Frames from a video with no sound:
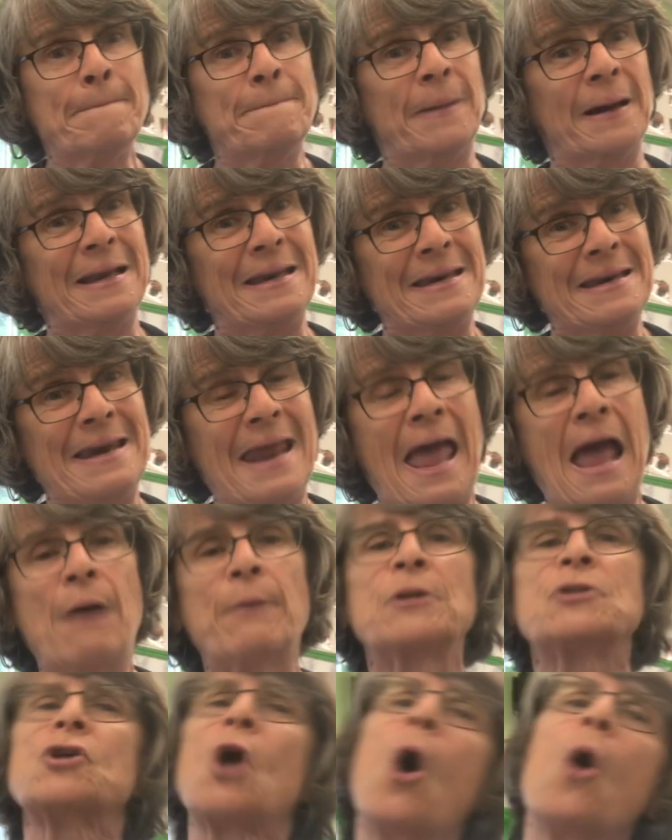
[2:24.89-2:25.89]
But
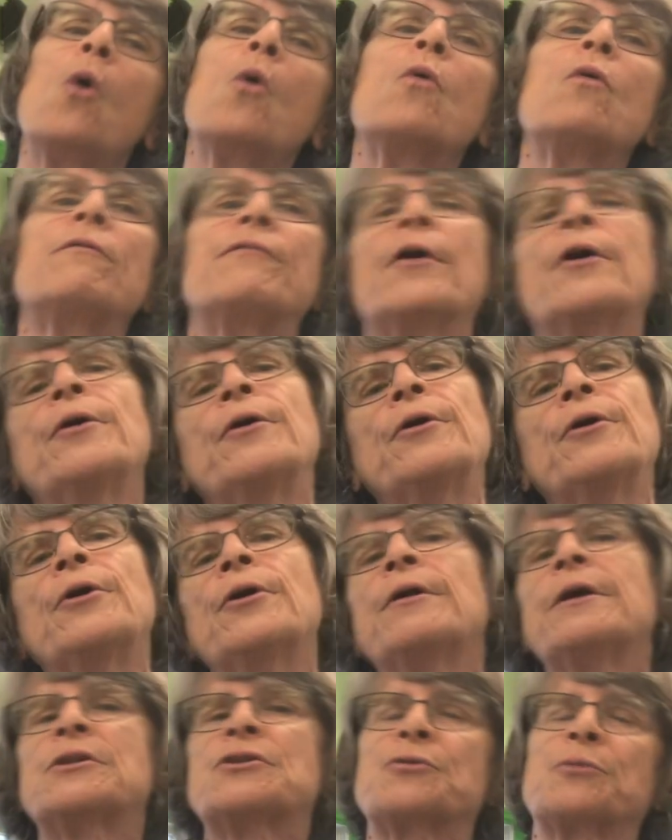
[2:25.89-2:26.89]
now it's
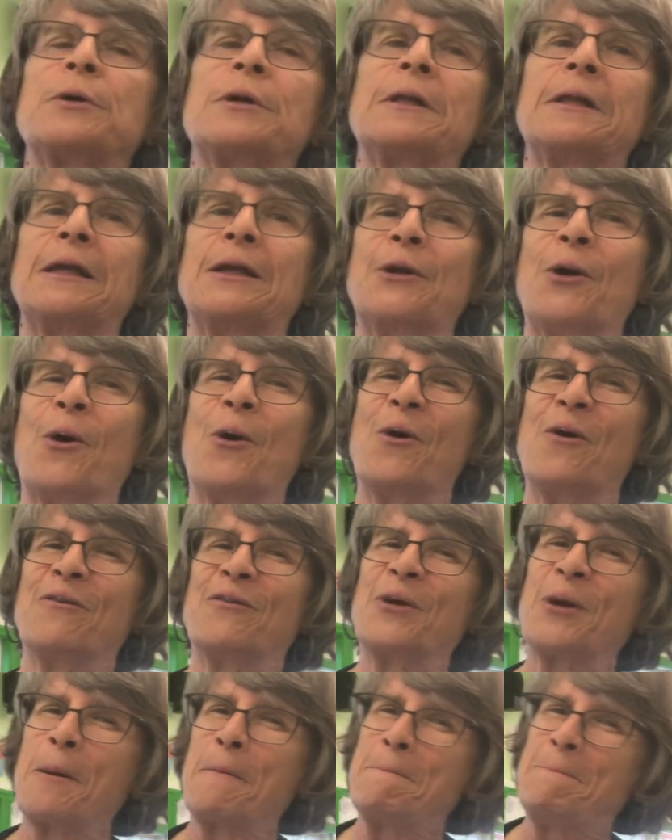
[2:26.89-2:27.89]
over, it's really
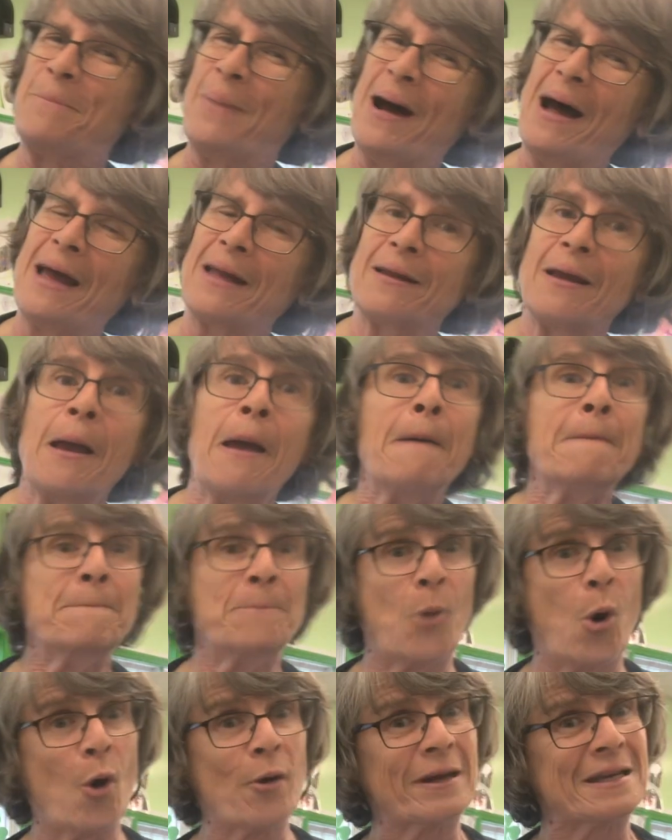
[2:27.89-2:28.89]
over, but
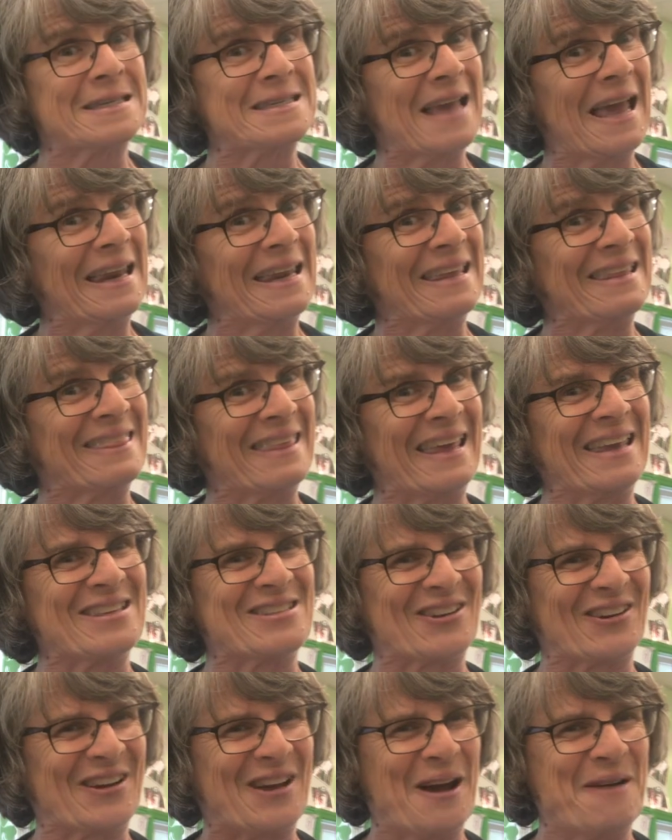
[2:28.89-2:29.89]
more exciting
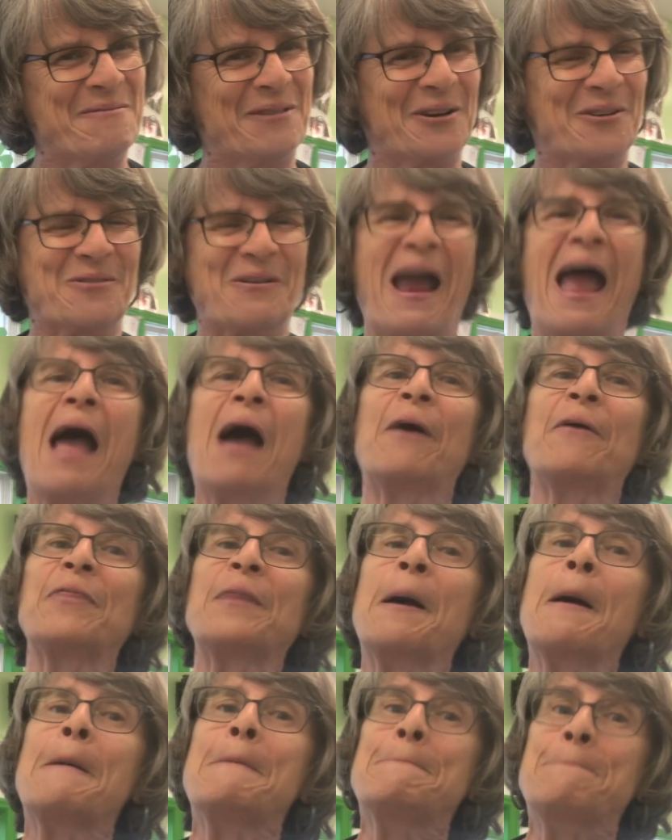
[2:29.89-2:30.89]
things are coming around
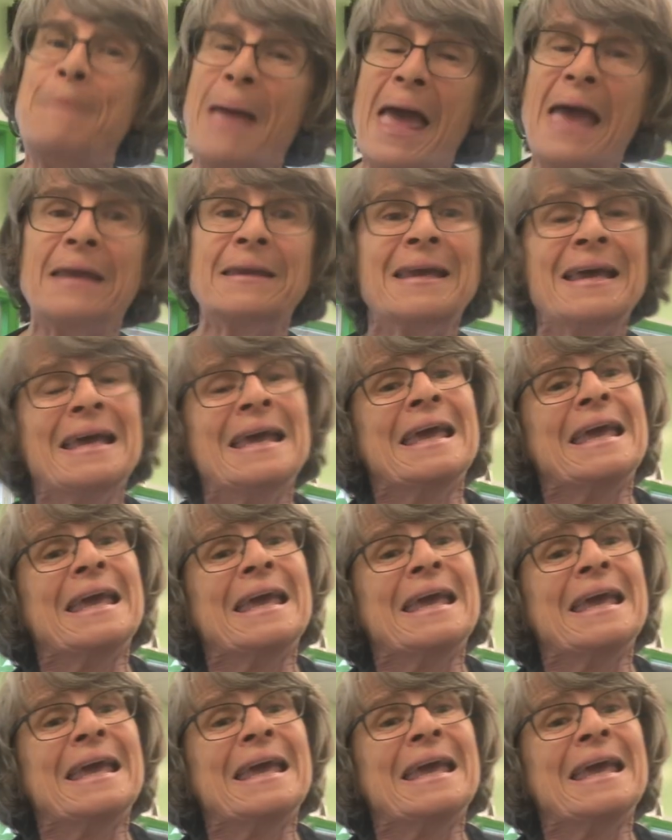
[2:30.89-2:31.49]
the bend.